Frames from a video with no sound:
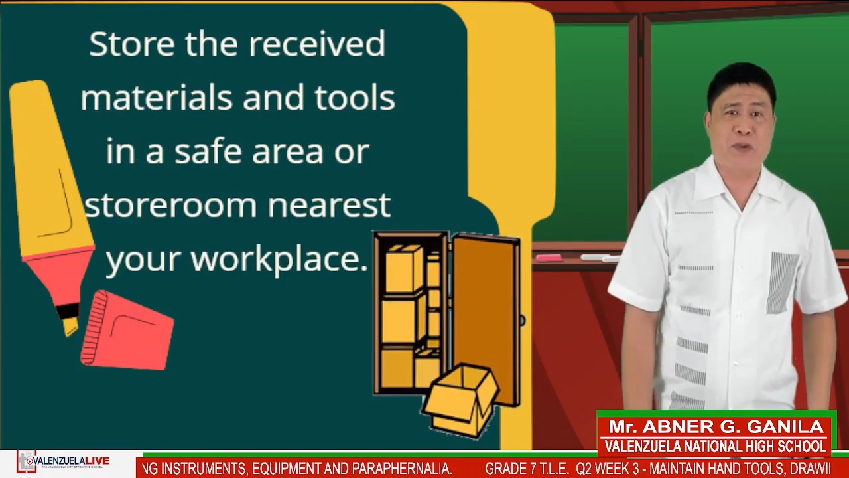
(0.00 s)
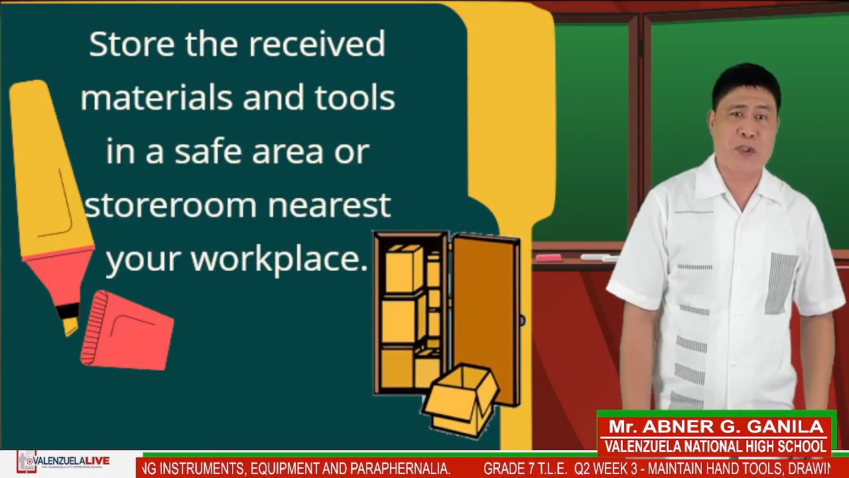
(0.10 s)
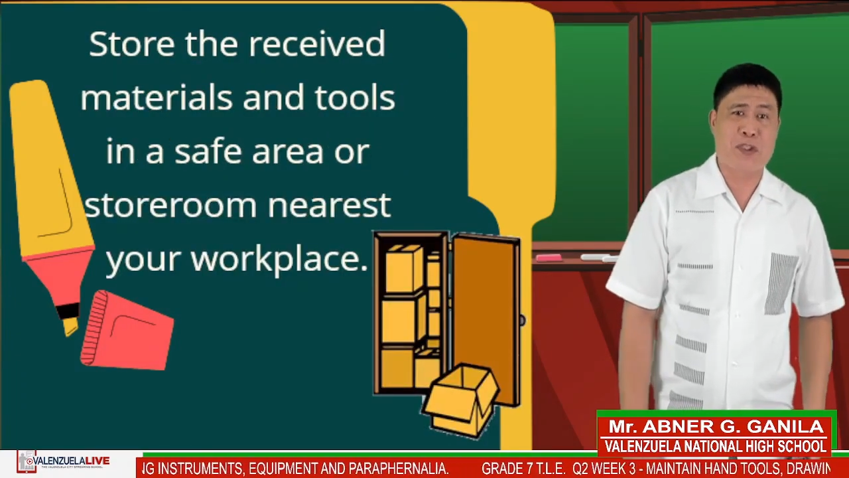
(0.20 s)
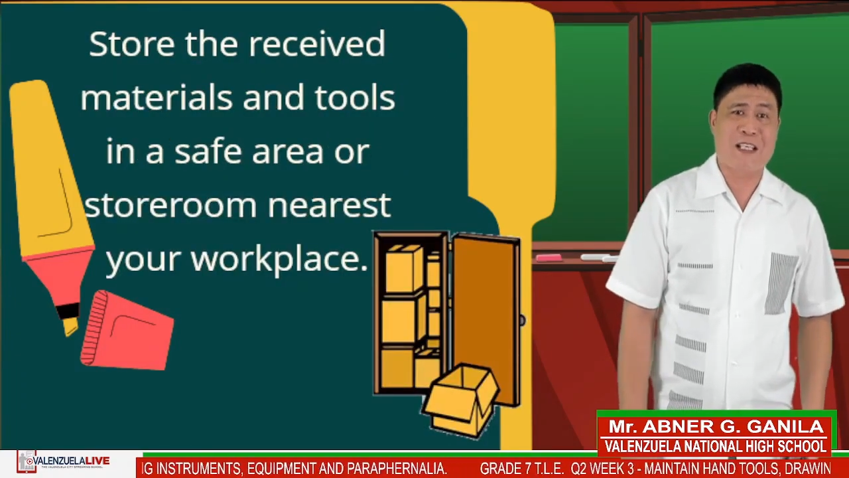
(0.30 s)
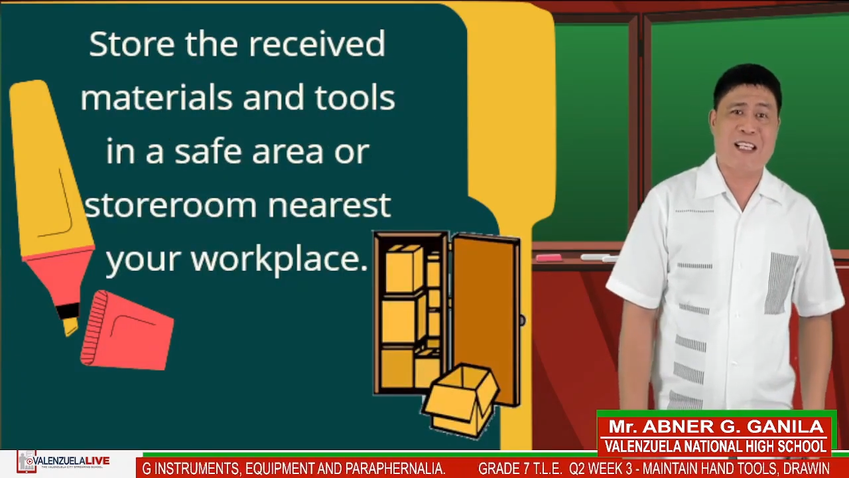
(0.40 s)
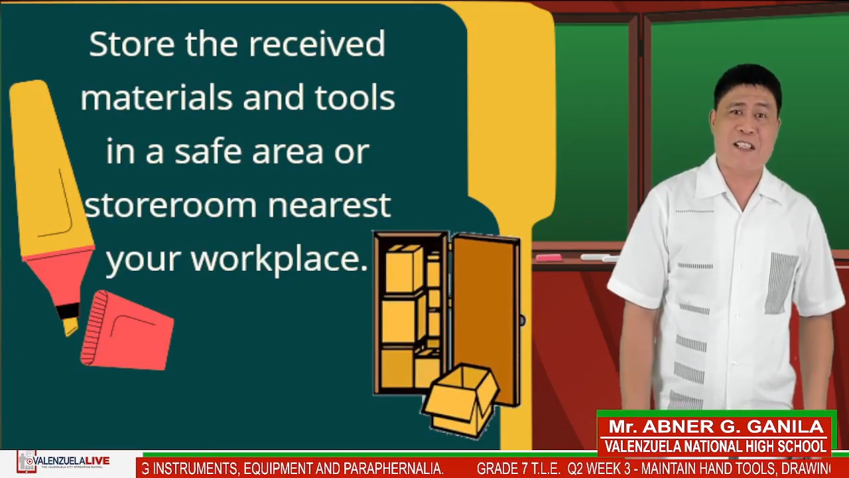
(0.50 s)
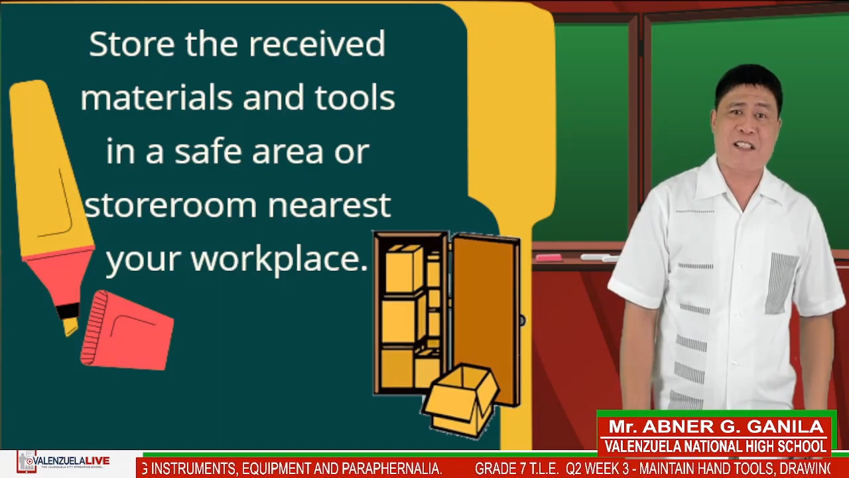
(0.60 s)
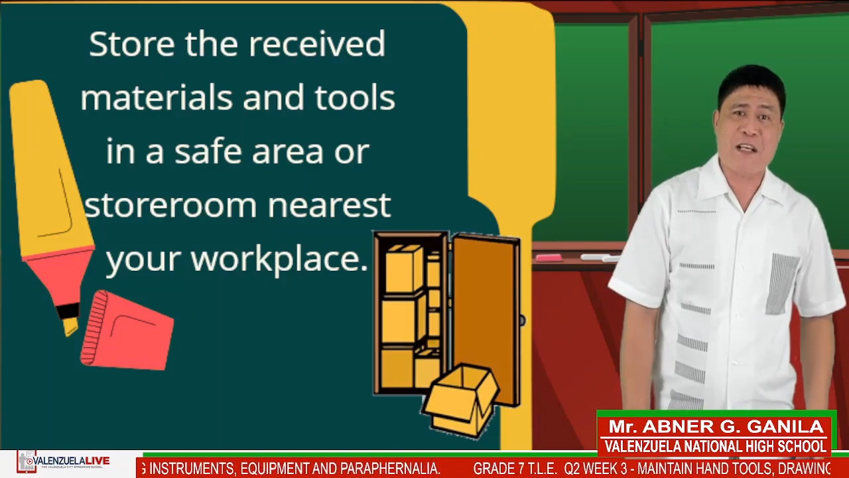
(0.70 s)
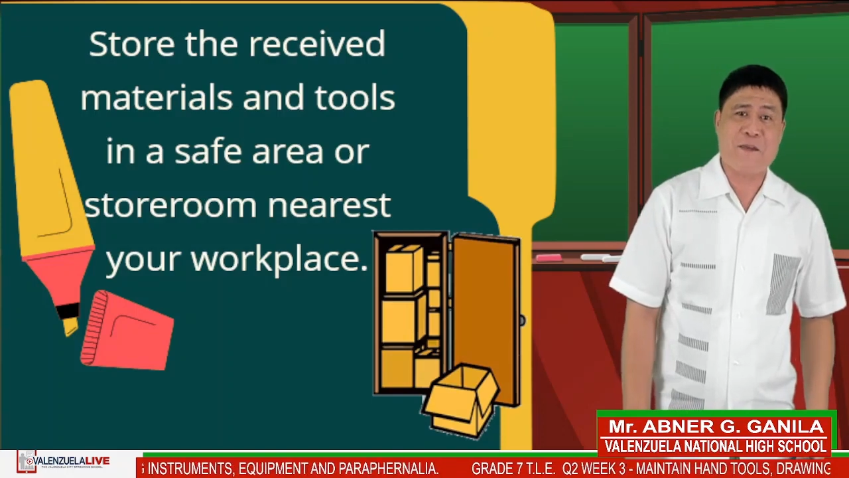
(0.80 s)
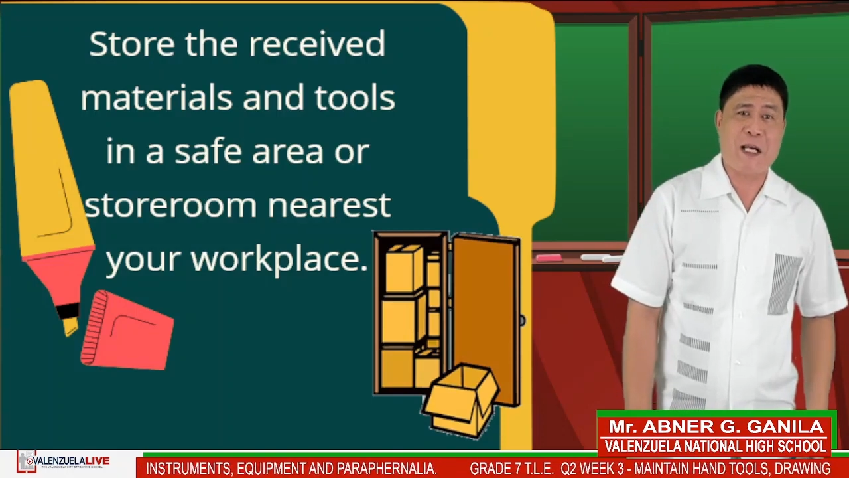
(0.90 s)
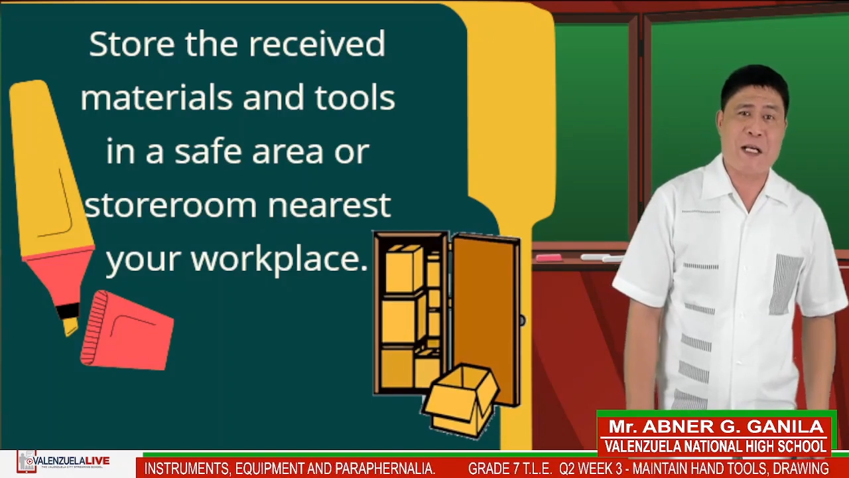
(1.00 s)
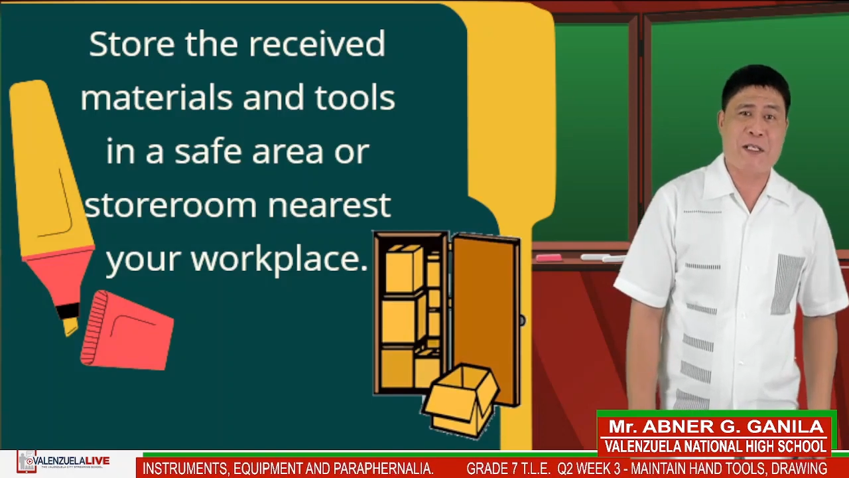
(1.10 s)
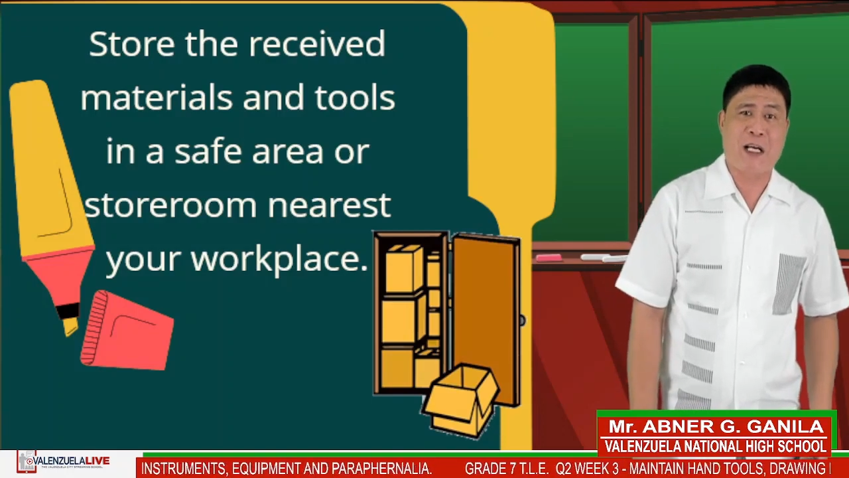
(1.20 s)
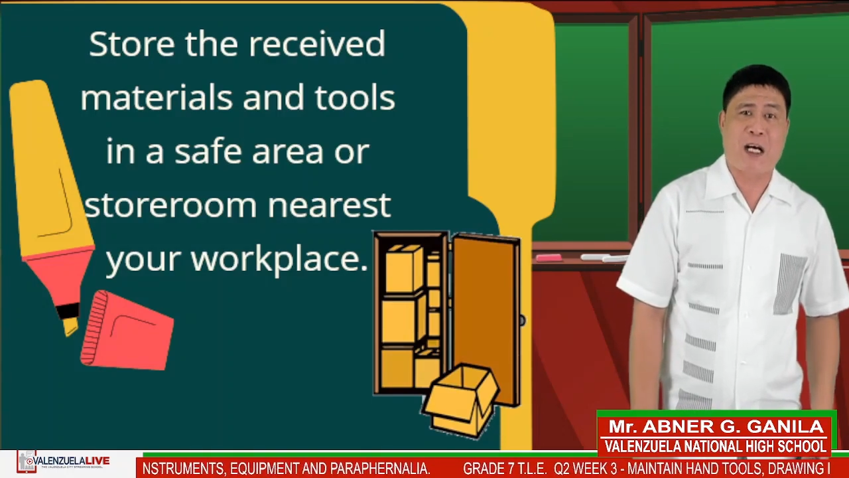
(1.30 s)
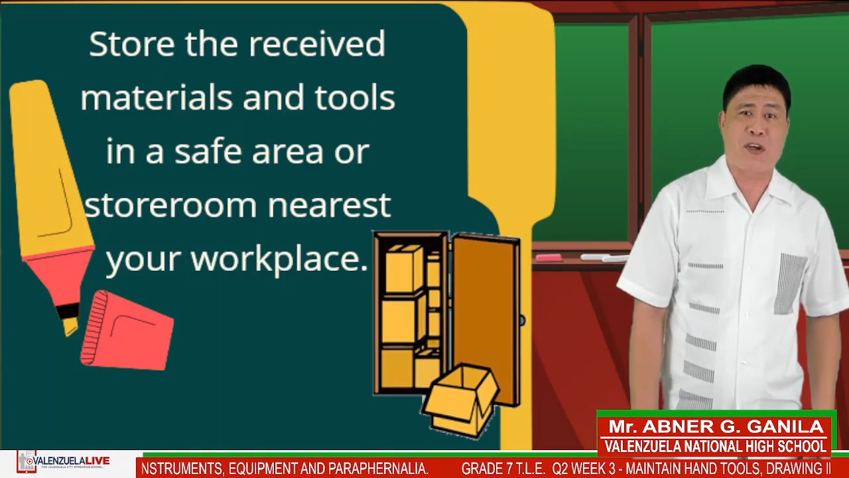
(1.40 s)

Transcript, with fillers: tools in a safe area